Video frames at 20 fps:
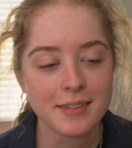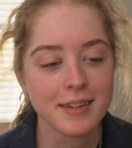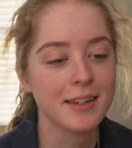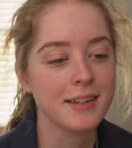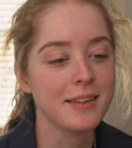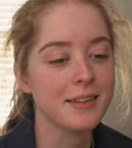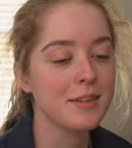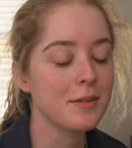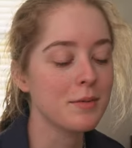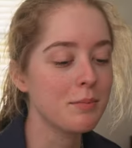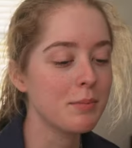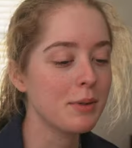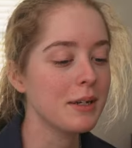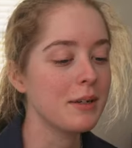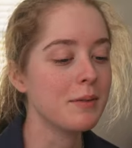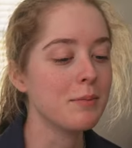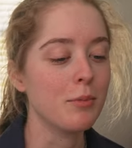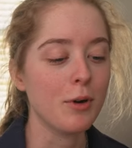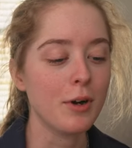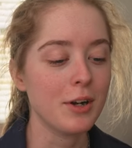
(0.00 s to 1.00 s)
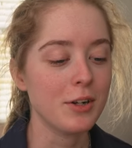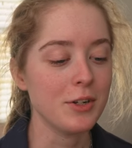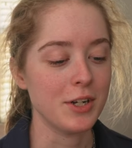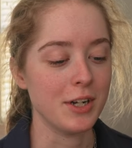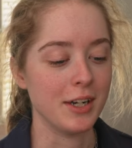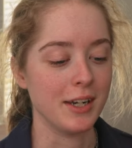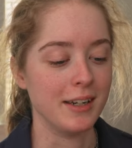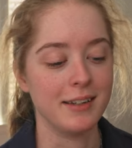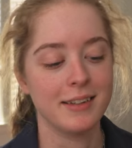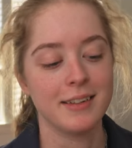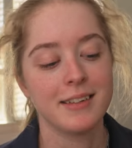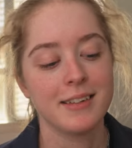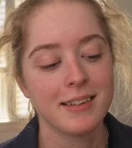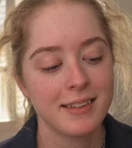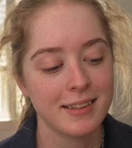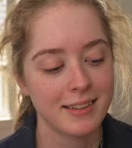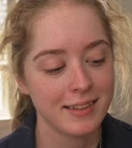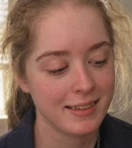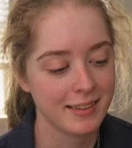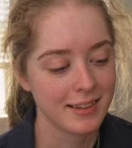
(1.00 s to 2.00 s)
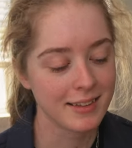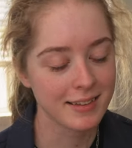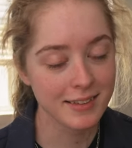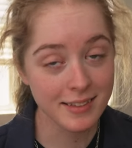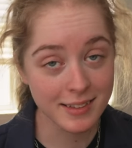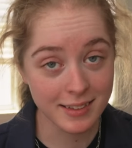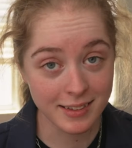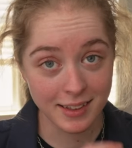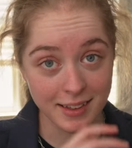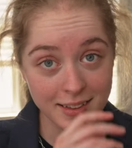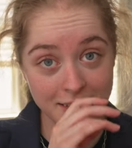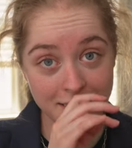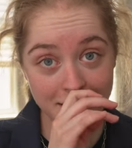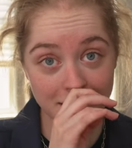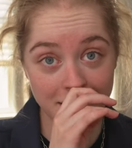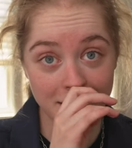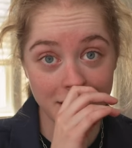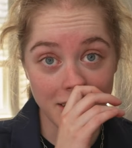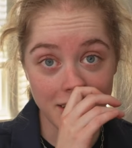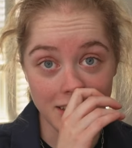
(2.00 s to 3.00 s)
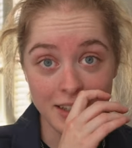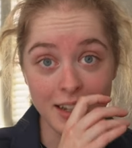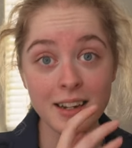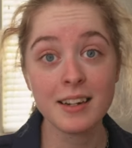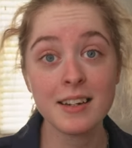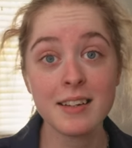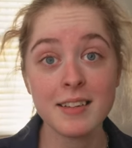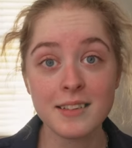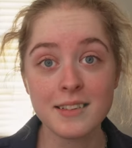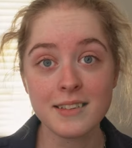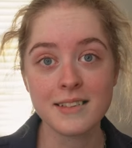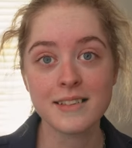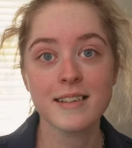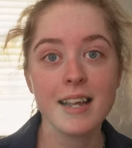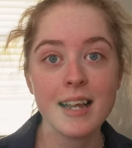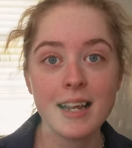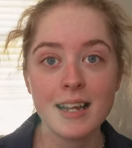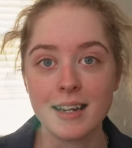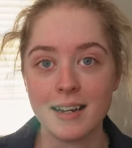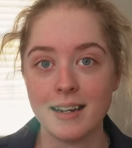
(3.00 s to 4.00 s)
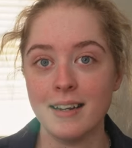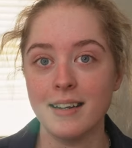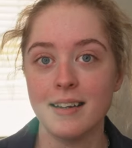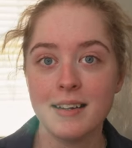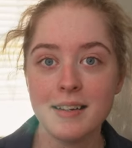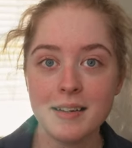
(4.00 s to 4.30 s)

it's like this big project. That's, that's that is insane.